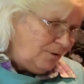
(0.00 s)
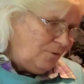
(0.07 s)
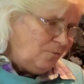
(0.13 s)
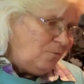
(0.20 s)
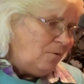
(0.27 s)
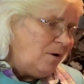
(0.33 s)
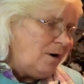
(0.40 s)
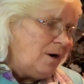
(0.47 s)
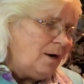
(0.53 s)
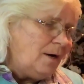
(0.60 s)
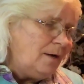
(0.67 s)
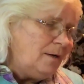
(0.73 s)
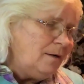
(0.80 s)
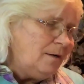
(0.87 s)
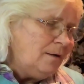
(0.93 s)
know
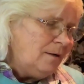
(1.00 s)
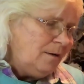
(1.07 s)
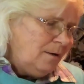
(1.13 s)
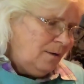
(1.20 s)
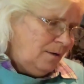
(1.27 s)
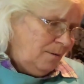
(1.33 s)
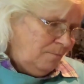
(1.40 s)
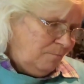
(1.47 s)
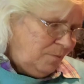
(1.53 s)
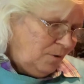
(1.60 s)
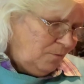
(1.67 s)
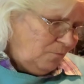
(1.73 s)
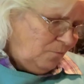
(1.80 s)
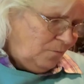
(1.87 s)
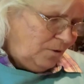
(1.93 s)
why,
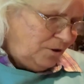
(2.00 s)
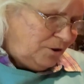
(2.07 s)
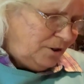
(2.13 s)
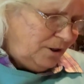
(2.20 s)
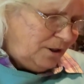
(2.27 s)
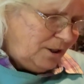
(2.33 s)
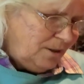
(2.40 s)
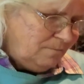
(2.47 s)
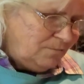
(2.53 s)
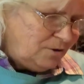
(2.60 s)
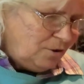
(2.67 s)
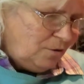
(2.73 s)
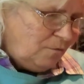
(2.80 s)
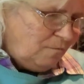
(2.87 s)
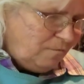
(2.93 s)
but when she
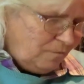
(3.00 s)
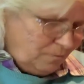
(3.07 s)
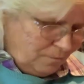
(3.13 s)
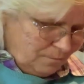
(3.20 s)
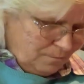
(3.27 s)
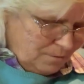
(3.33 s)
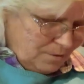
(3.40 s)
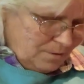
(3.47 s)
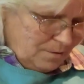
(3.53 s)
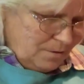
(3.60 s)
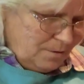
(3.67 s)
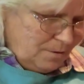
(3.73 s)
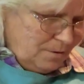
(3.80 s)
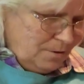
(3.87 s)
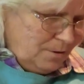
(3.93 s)
comes over,
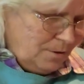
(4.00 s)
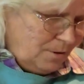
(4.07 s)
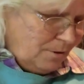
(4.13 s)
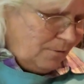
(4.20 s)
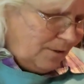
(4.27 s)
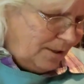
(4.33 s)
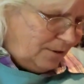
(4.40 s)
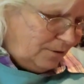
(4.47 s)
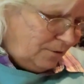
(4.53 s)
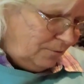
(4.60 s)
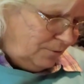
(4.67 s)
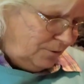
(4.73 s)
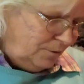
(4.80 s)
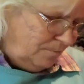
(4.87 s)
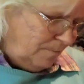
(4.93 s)
you know, I
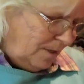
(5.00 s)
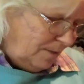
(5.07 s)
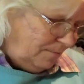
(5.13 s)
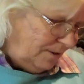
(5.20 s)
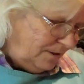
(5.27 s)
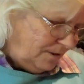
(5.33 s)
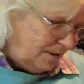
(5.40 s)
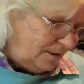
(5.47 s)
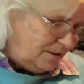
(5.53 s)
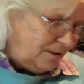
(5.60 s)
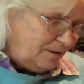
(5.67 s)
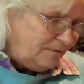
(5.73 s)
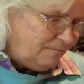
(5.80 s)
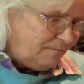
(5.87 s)
told you Bobby sits in the